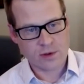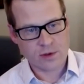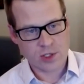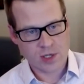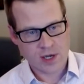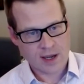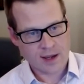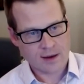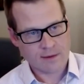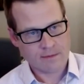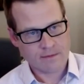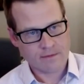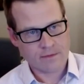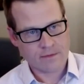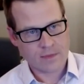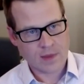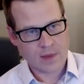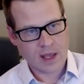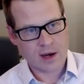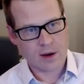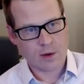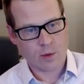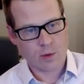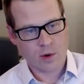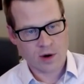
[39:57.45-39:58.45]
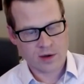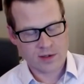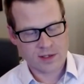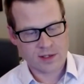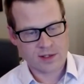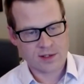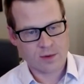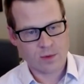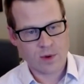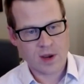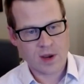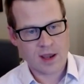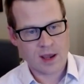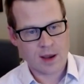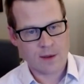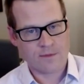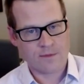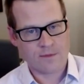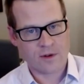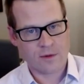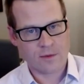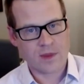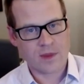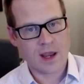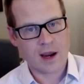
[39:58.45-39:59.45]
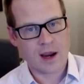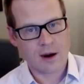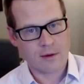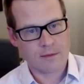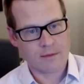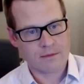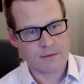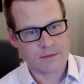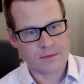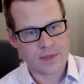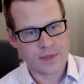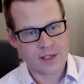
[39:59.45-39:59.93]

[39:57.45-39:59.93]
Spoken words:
chain, and it works its way up from there.